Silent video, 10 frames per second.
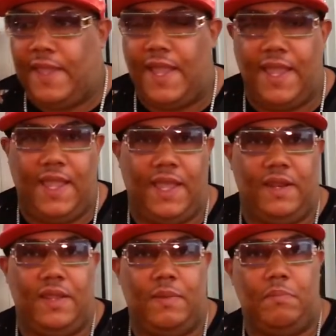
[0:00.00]

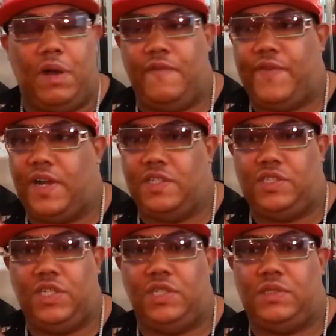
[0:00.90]
And
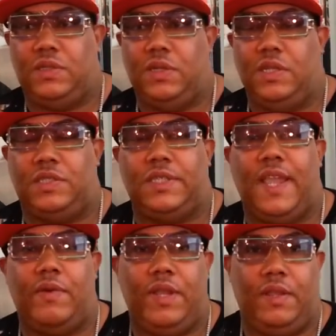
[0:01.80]
motherfuckers just, it's
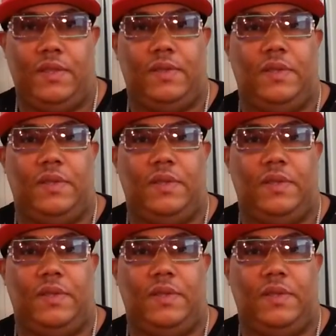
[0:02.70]
scary.